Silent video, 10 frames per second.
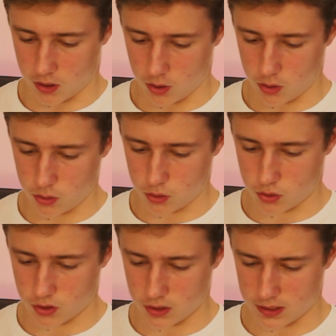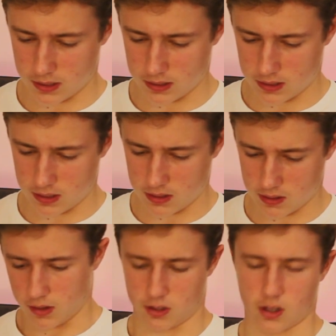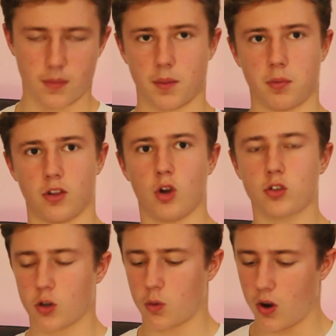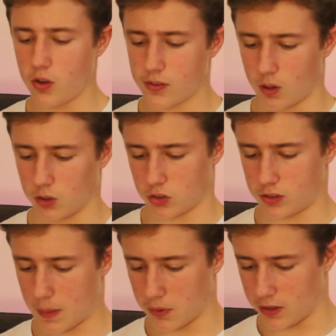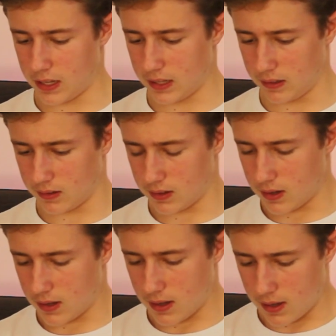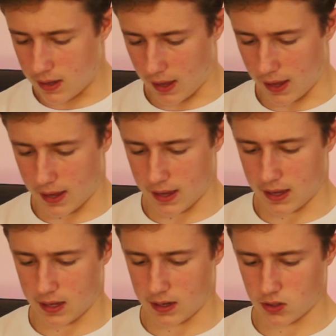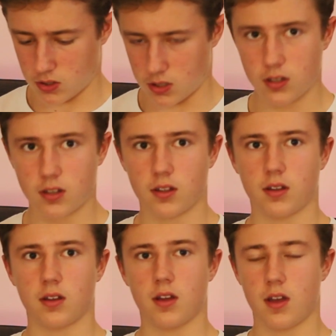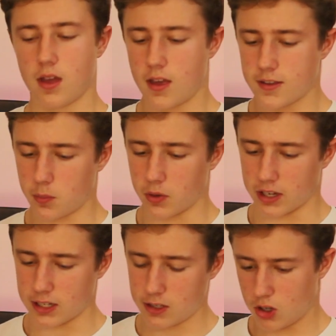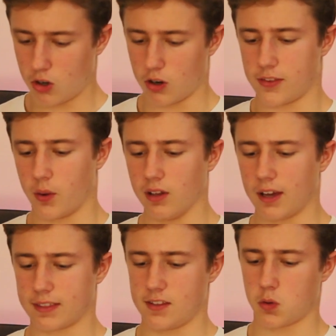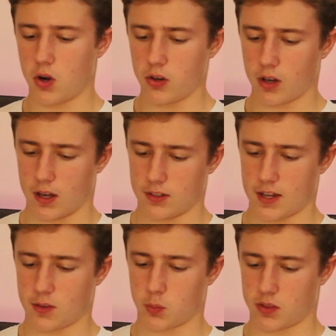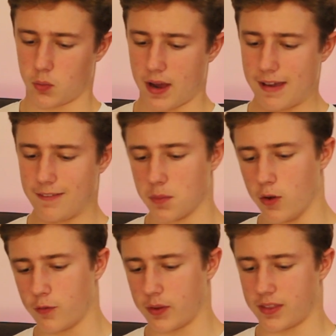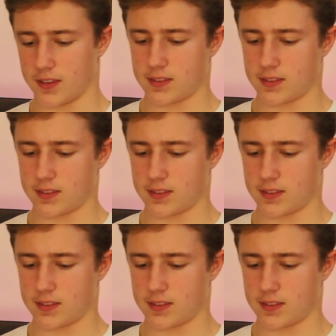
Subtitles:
ocean, and then it comes up with ocean quotes, so I'll just tap on that. And somewhere here. Alright, so I like this quote, dance with the waves, move with the